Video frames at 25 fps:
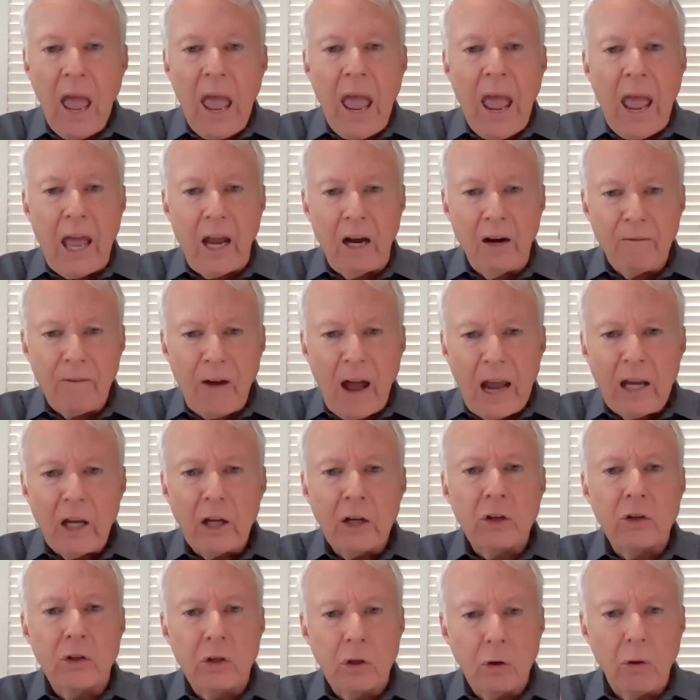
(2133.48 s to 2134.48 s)
And if I
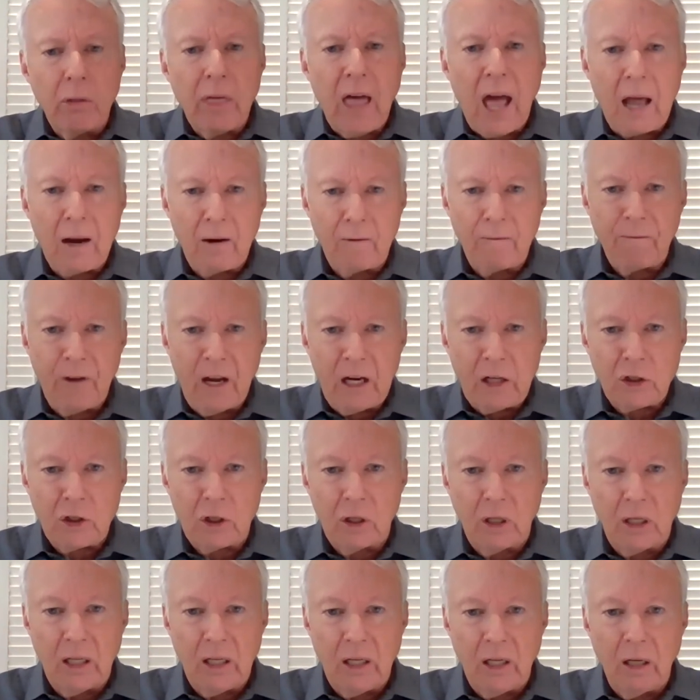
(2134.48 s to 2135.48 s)
can do that
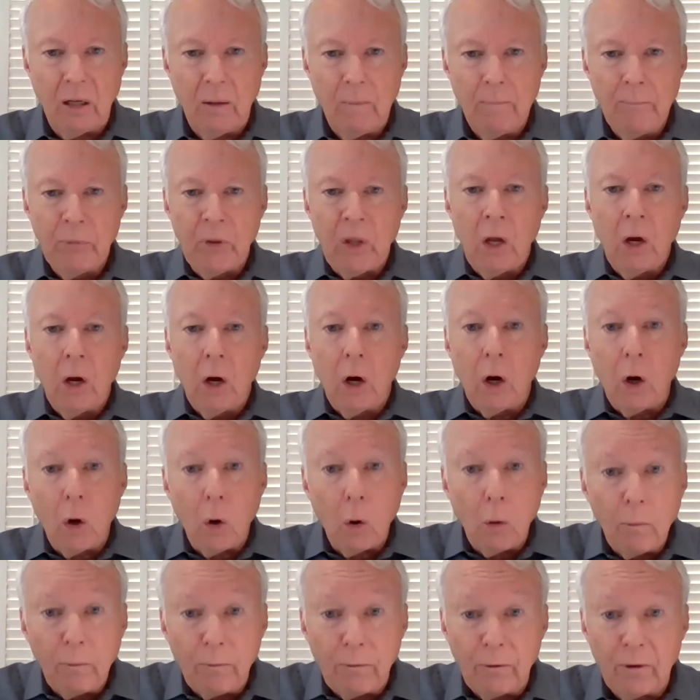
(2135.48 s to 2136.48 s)
effectually,
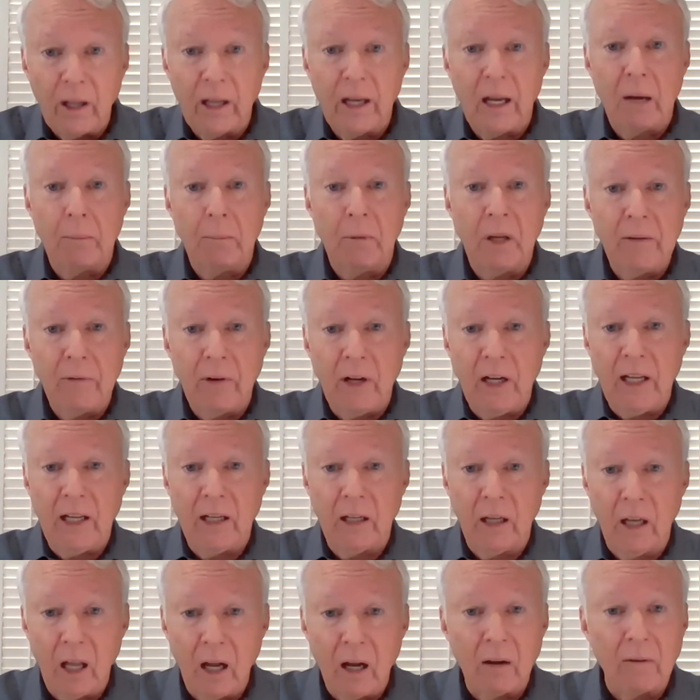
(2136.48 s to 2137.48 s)
hopefully I'm living in
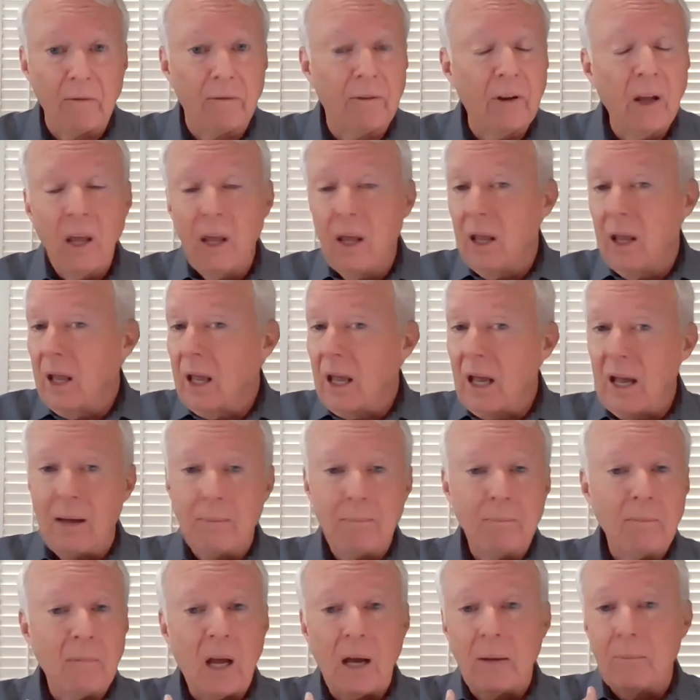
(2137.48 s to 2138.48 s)
love.
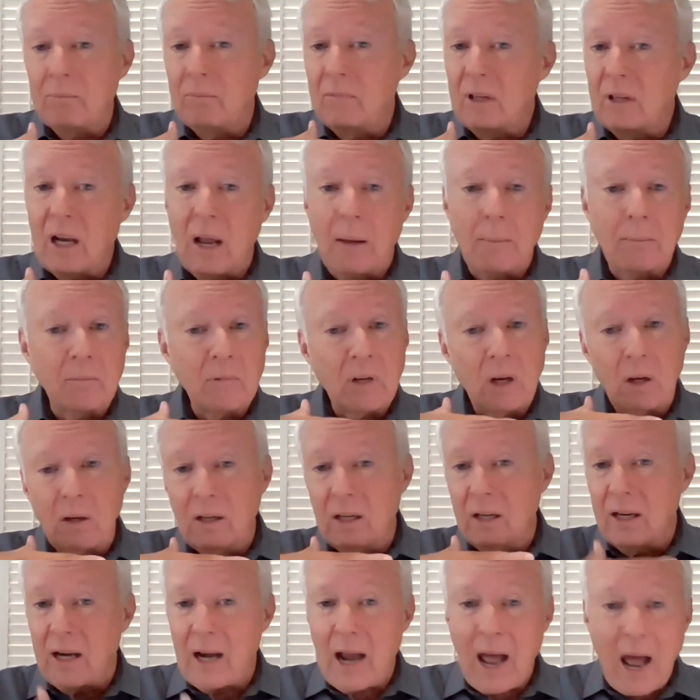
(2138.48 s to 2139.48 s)
I'm
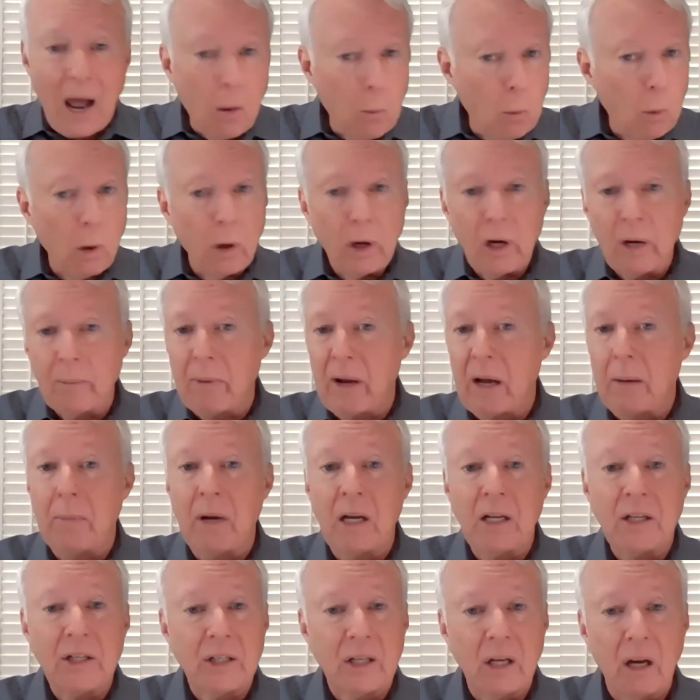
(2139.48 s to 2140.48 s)
not worried about
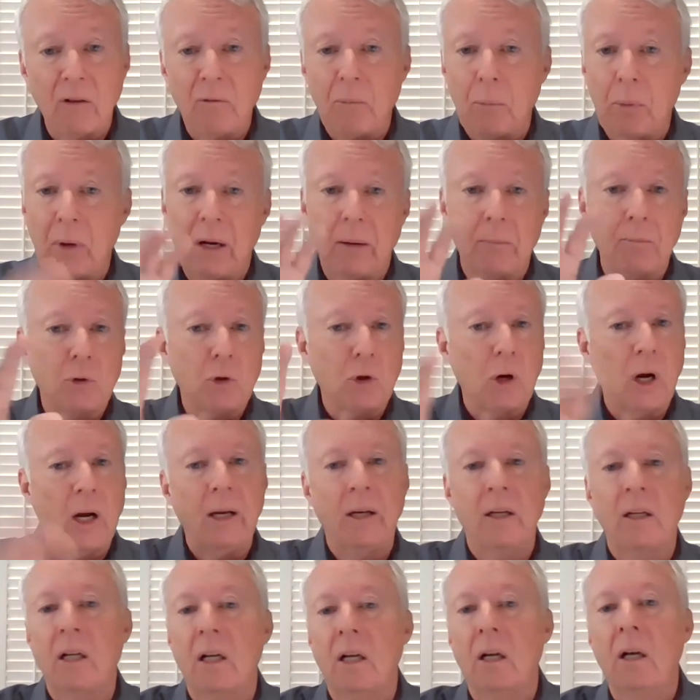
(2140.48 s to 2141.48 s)
myself, but I'm
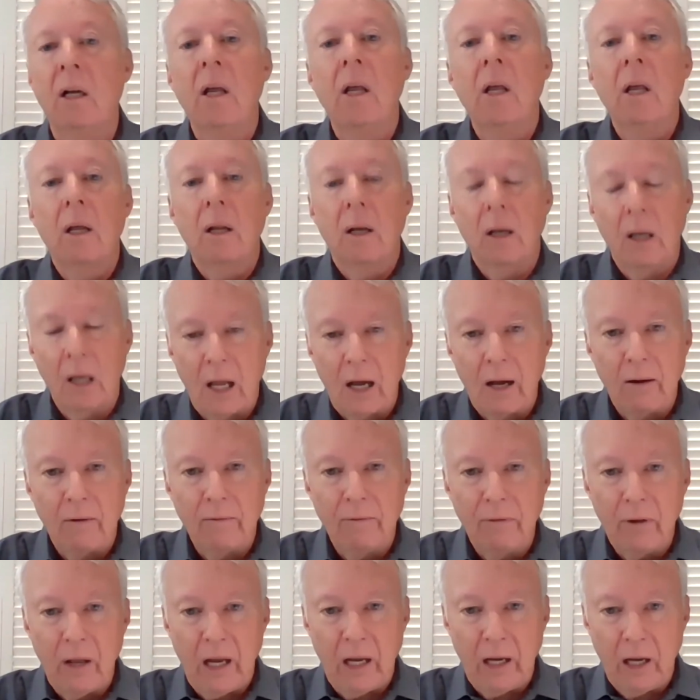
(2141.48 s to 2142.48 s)
trying to
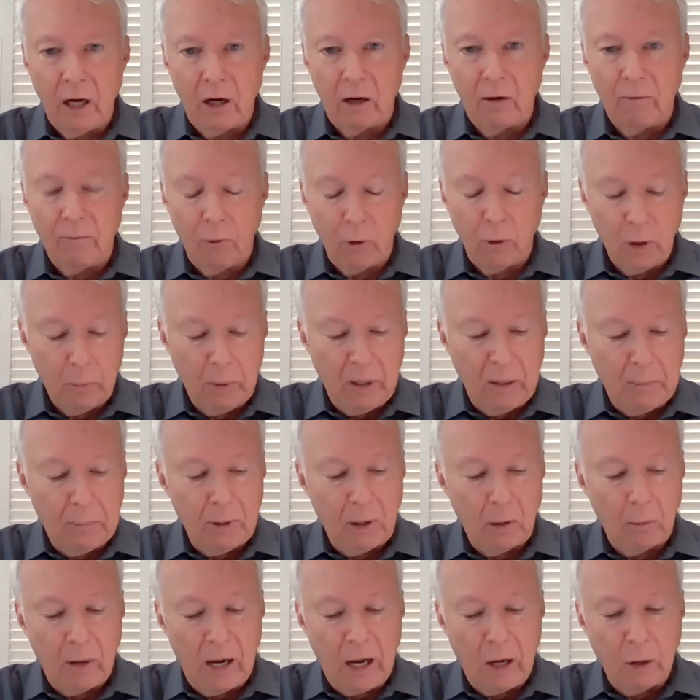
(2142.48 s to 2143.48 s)
love and care for the people
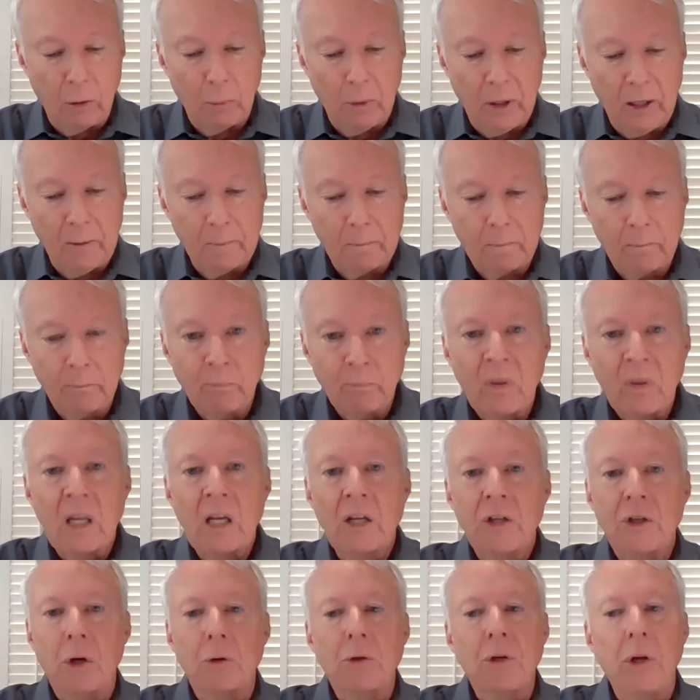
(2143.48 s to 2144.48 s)
around me.
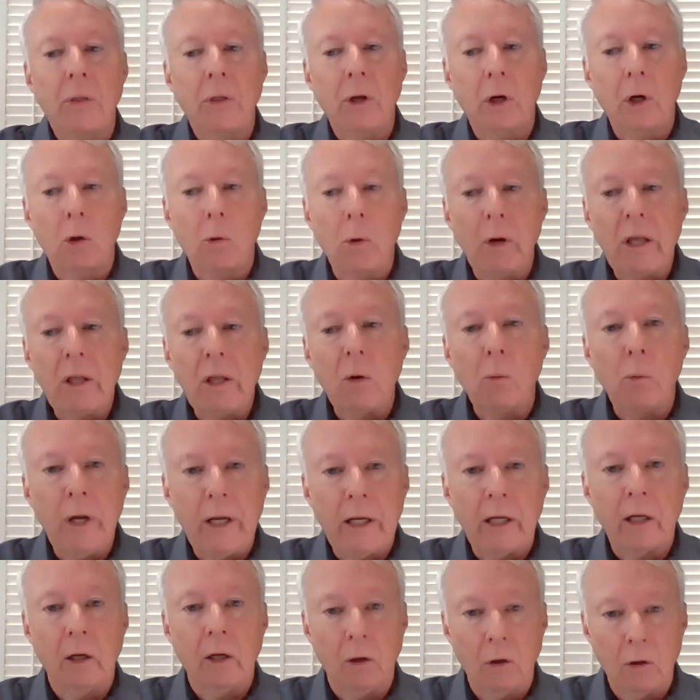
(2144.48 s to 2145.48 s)
So to the degree that we
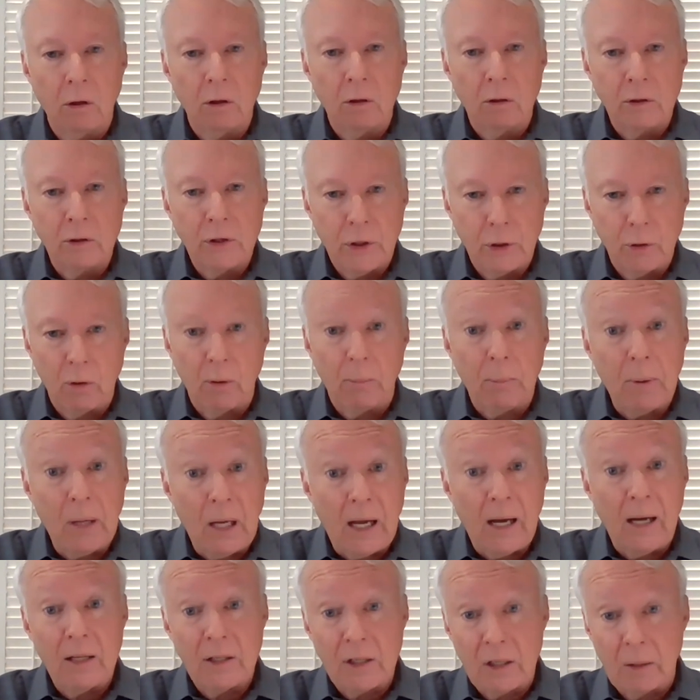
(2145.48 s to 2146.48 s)
can learn to
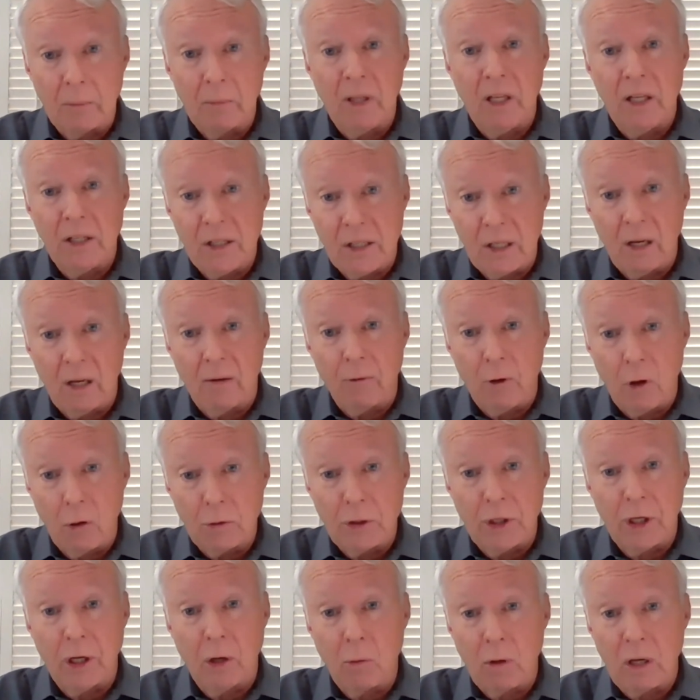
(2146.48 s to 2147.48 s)
apply some of these
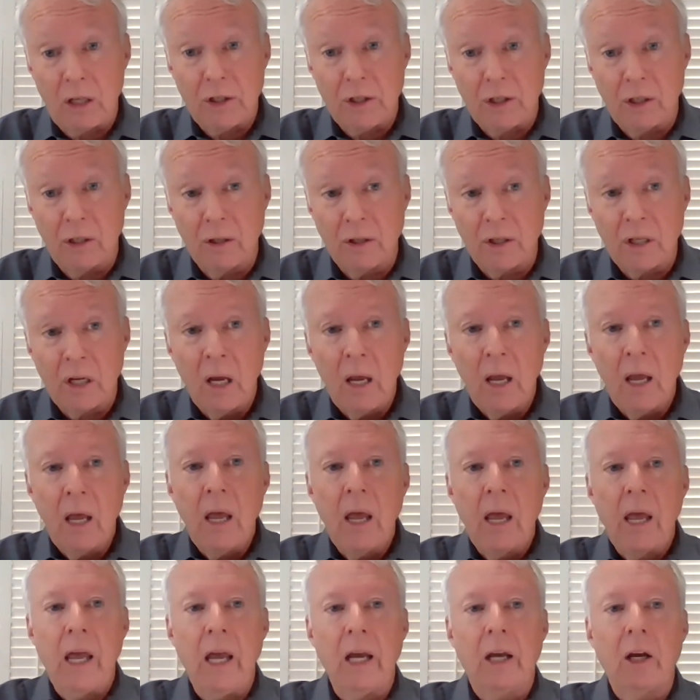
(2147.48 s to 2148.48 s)
self-coaching questions,
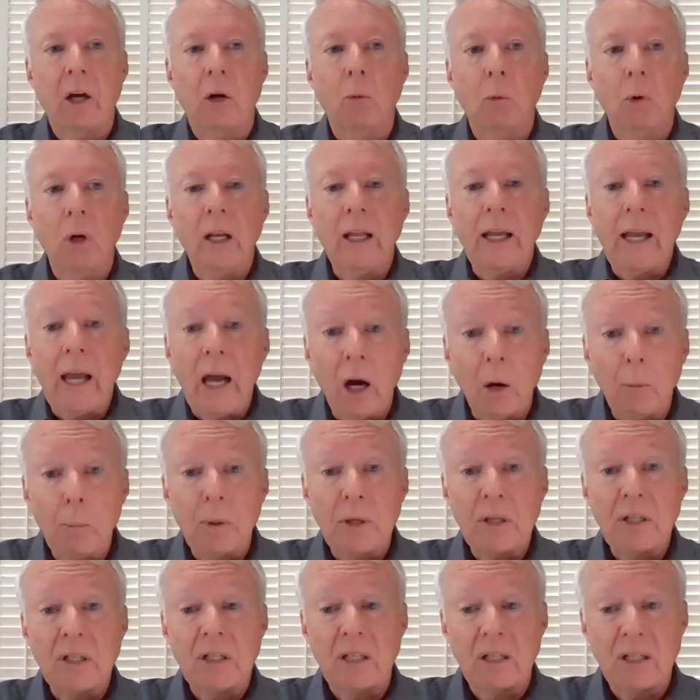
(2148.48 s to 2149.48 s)
it can really help
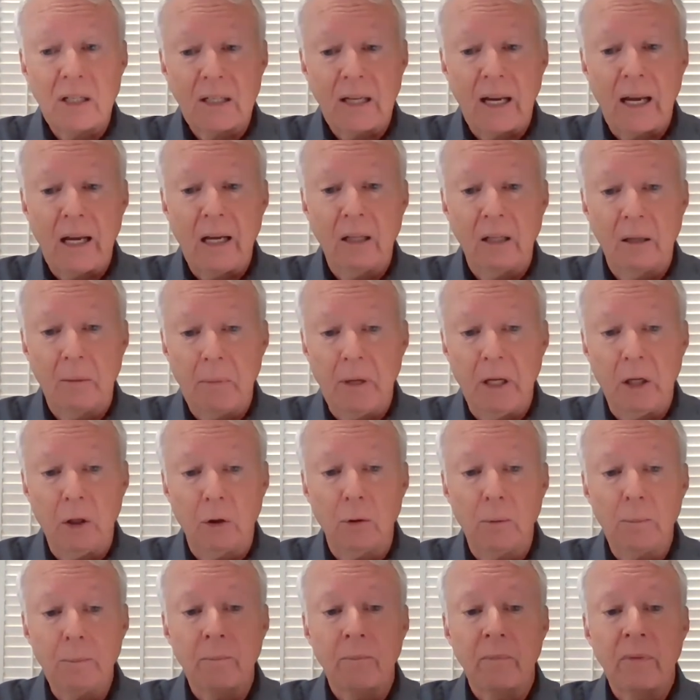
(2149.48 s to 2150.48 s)
us to stay in the
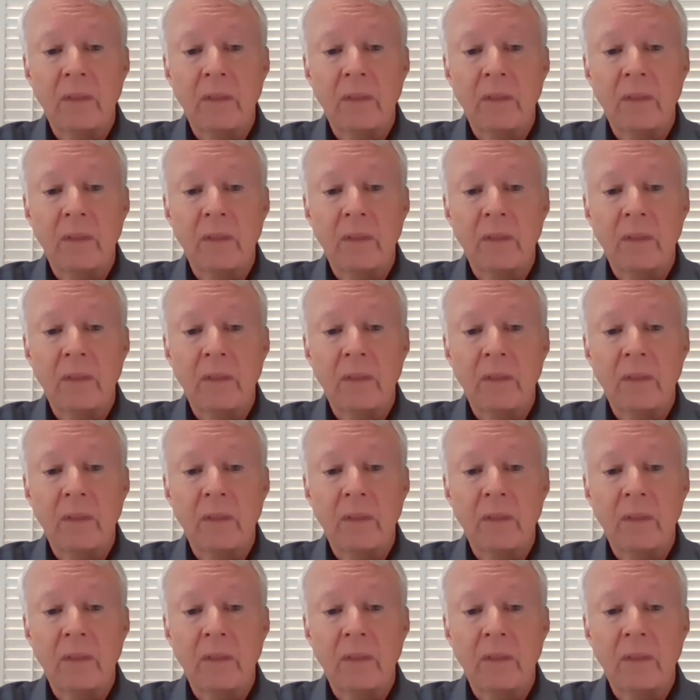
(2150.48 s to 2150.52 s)
middle.